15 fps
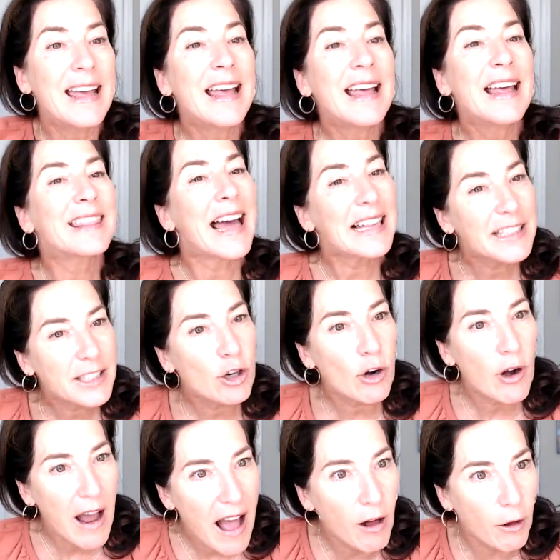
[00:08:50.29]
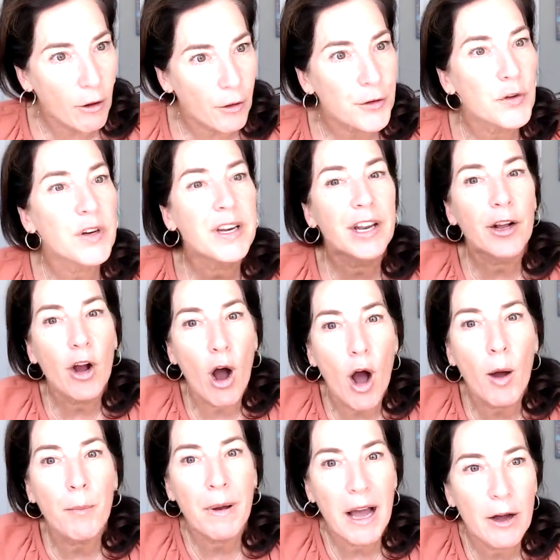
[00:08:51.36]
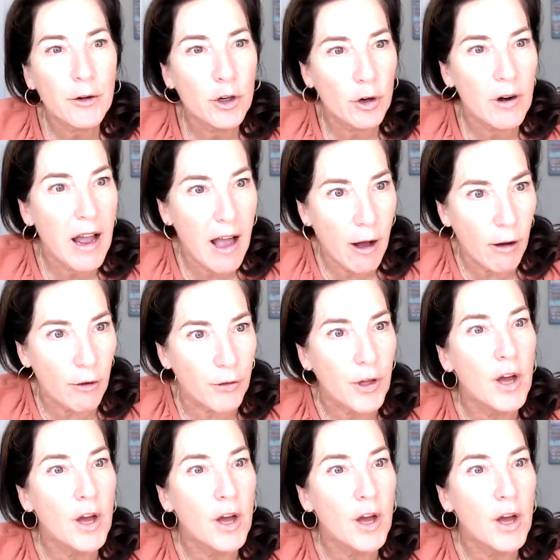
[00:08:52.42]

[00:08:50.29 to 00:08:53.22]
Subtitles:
That's your health. You need to compound your health.